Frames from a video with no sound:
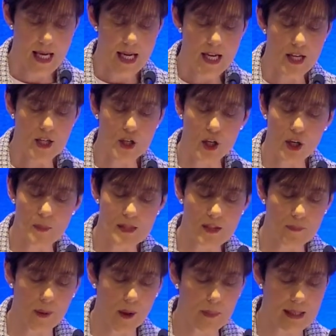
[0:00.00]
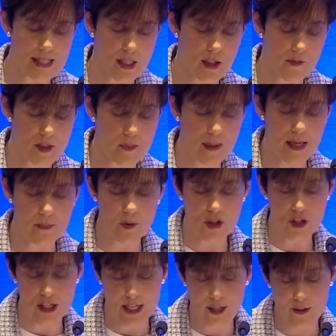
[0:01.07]
In terms of public service pay more
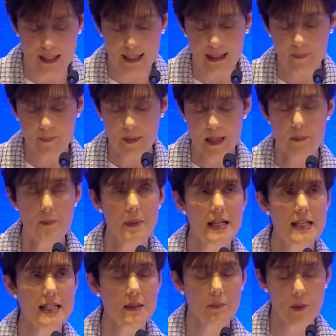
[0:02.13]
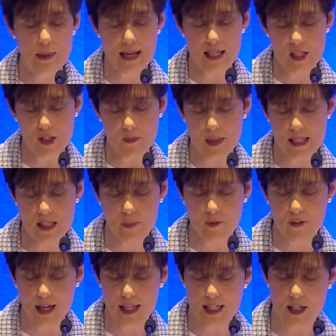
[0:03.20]
generally, building momentum has
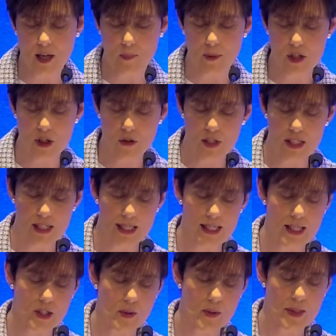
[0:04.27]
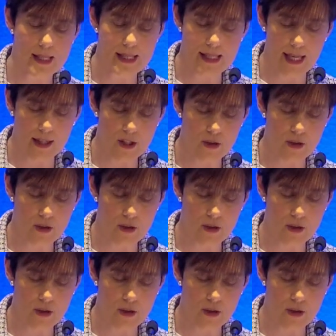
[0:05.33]
provided opportunities through sectoral